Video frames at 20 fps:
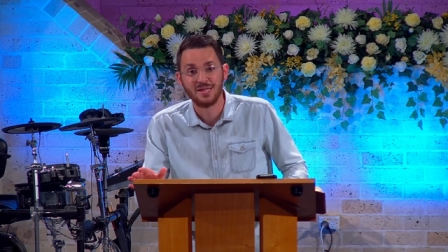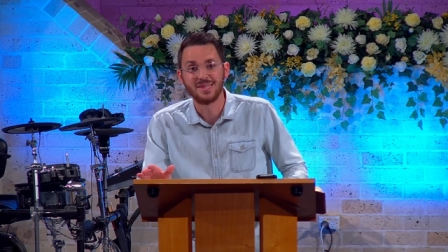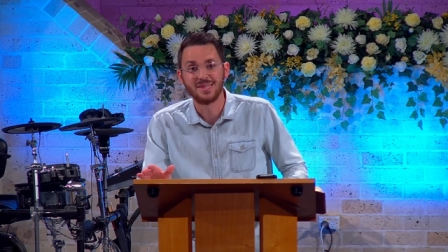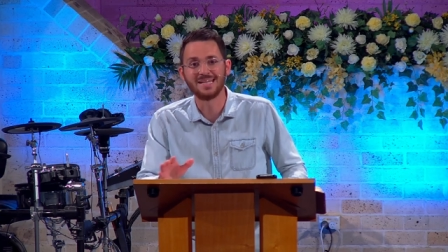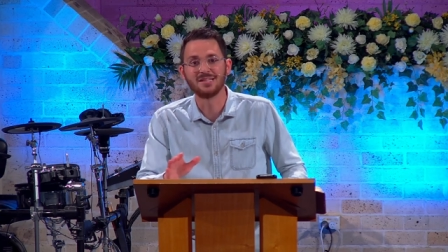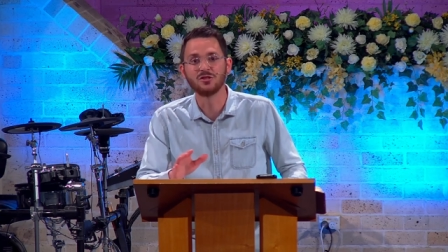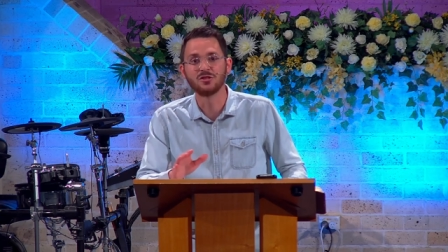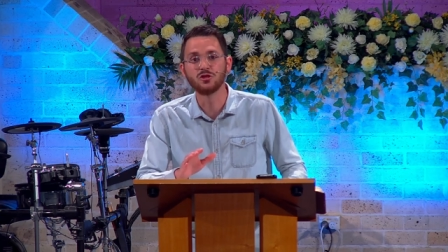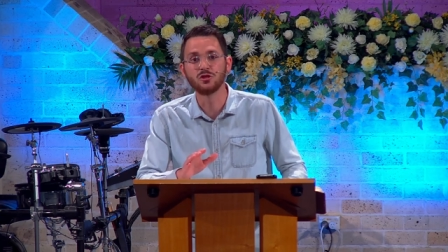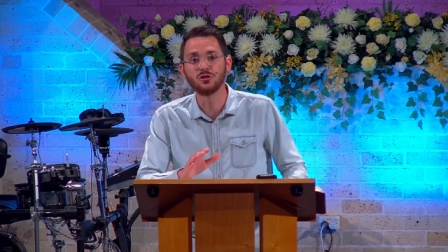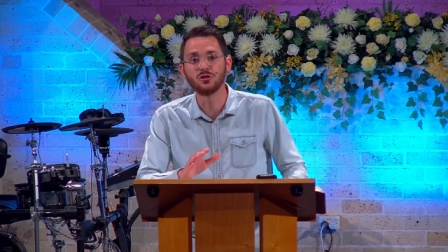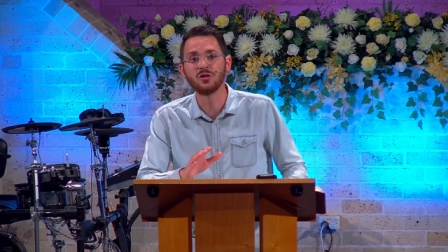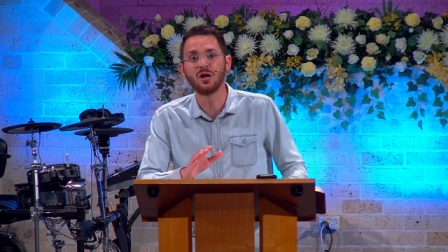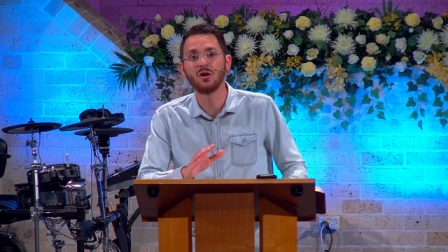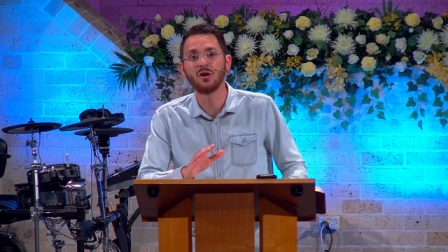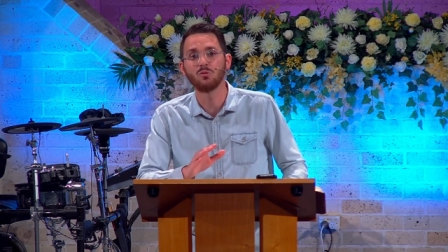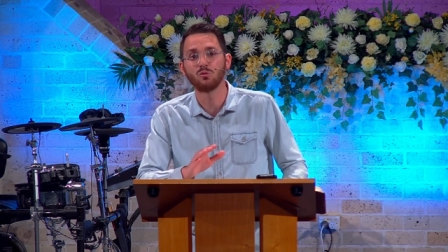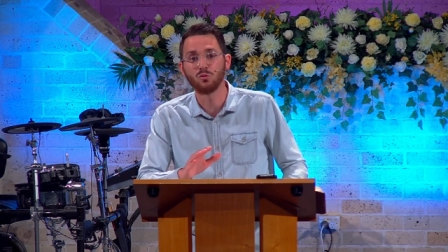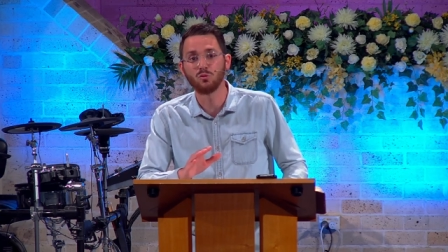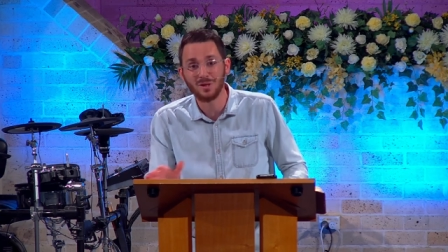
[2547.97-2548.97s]
They do
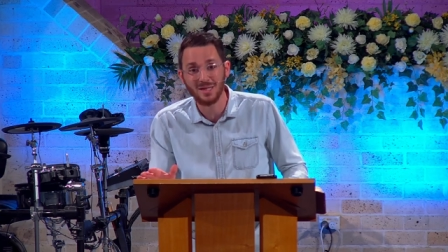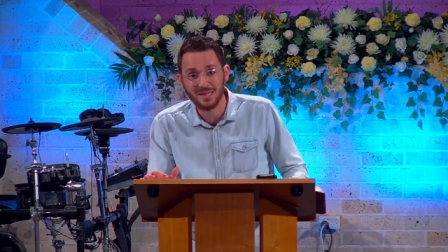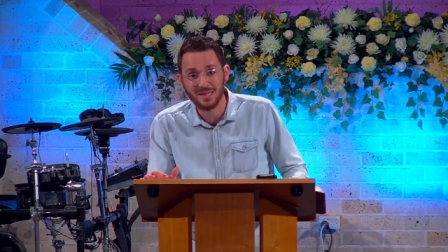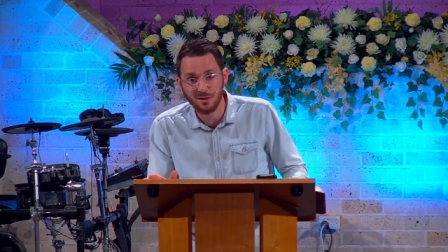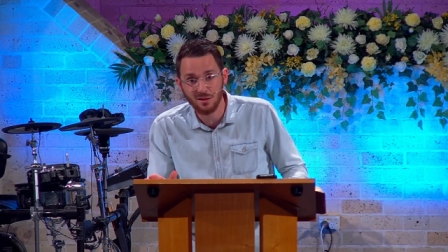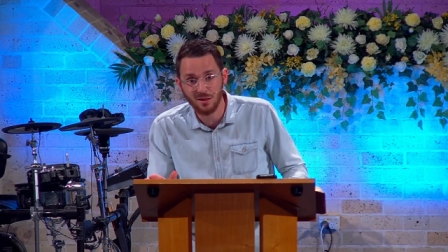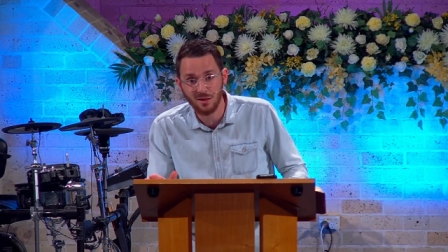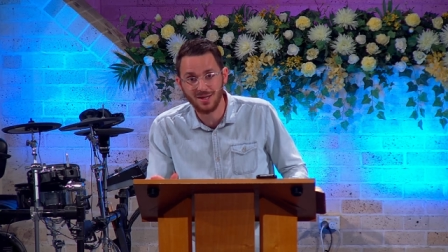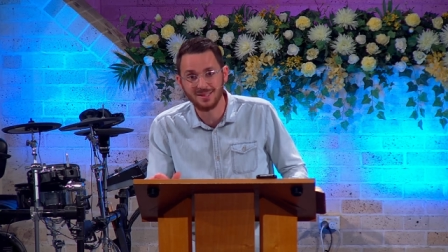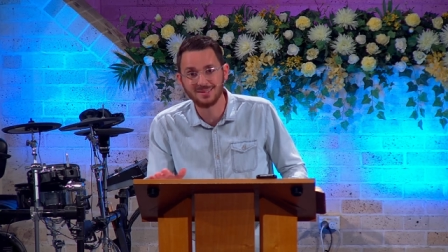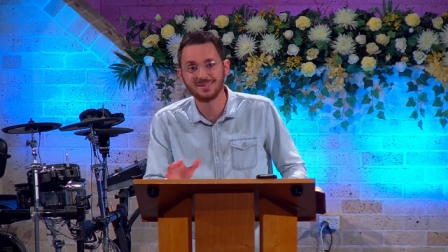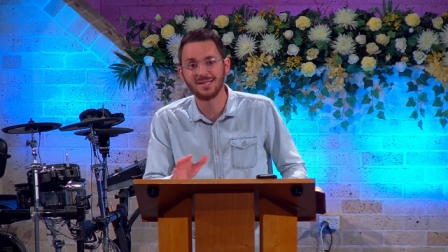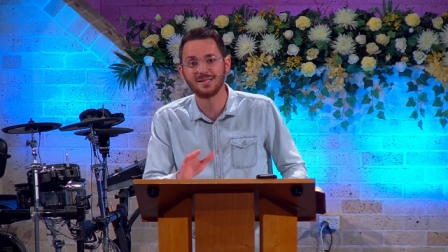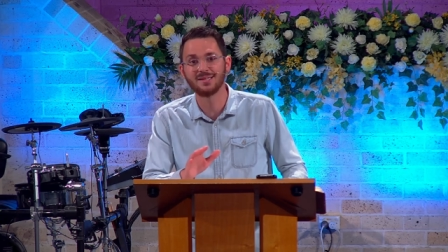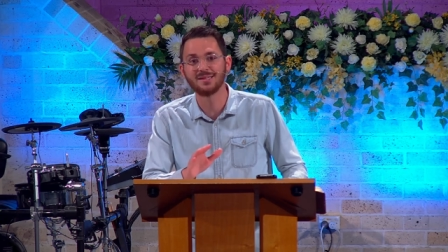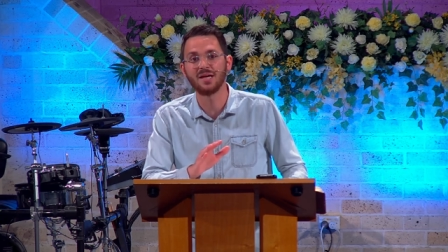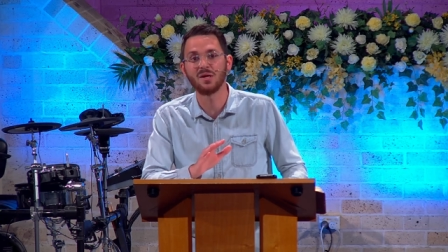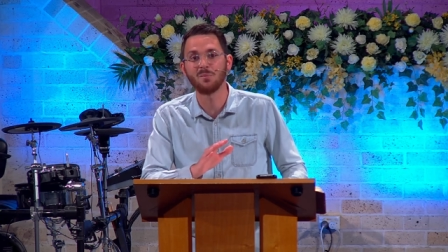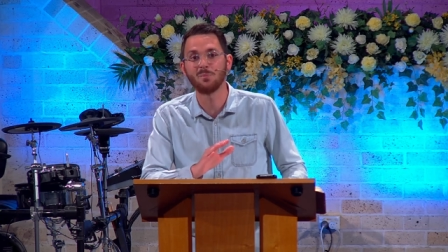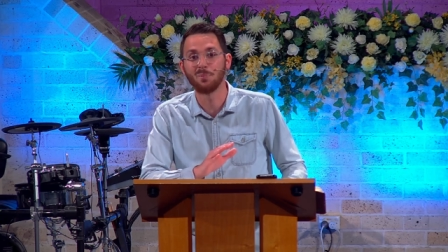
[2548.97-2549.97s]
not realize
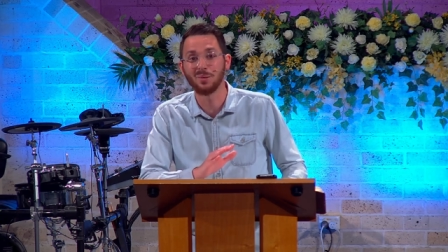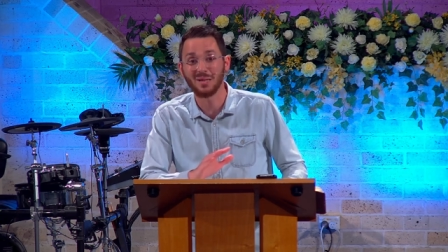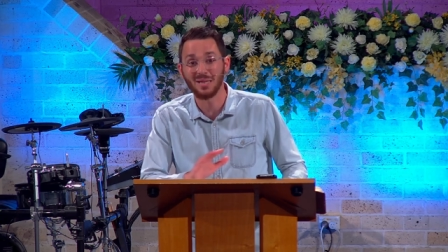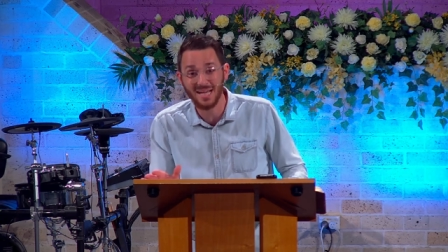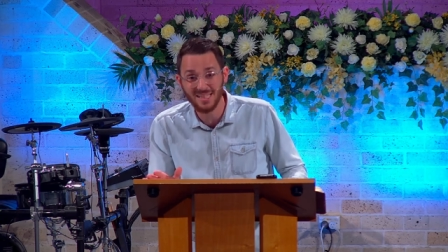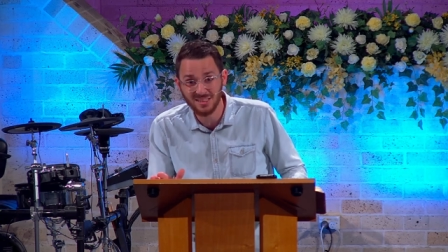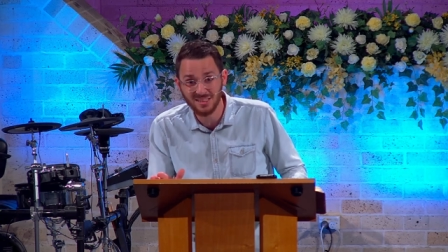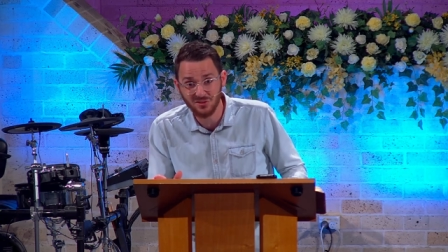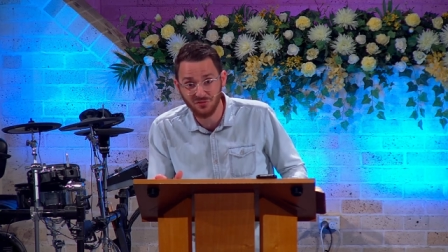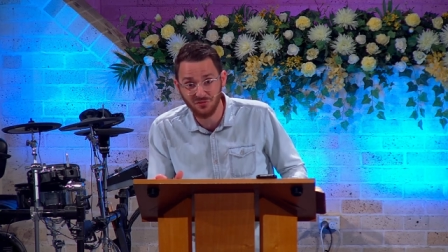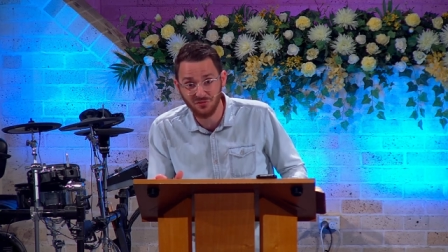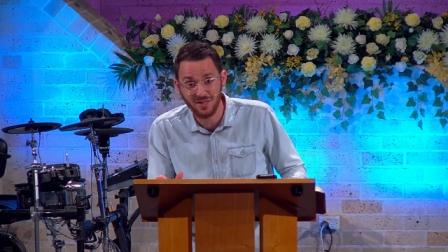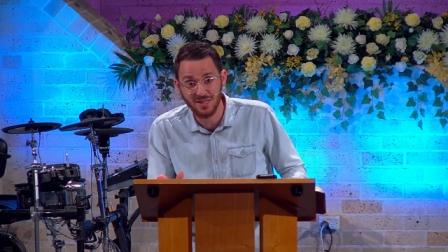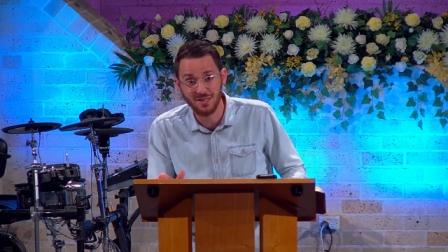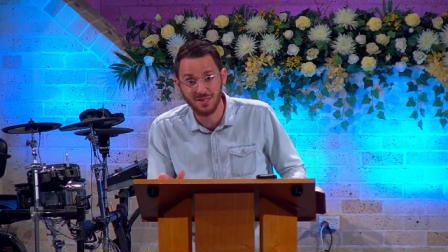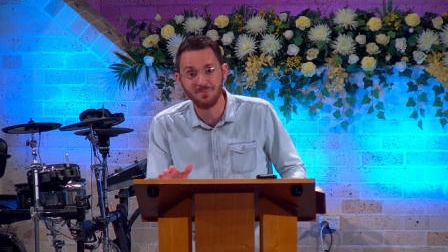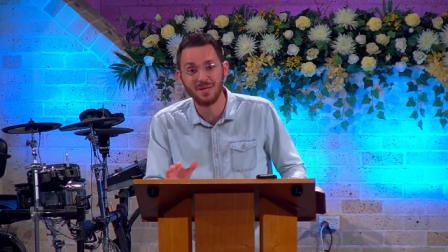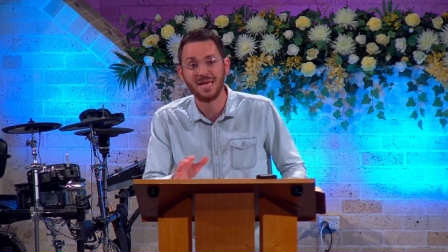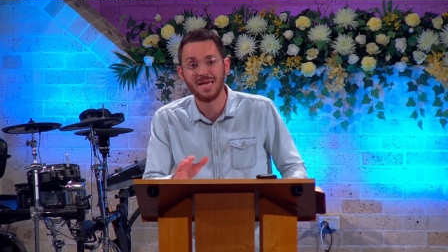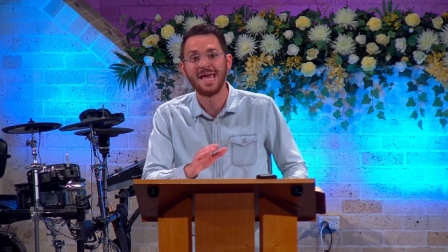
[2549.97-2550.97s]
that they
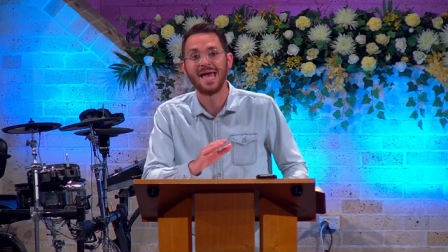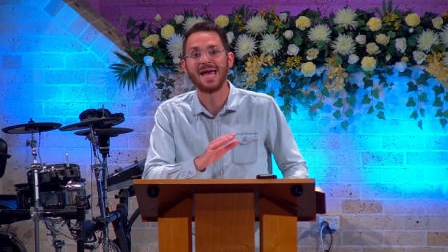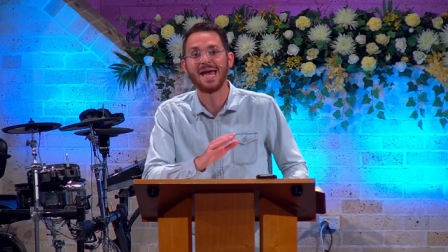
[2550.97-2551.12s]
blaspheme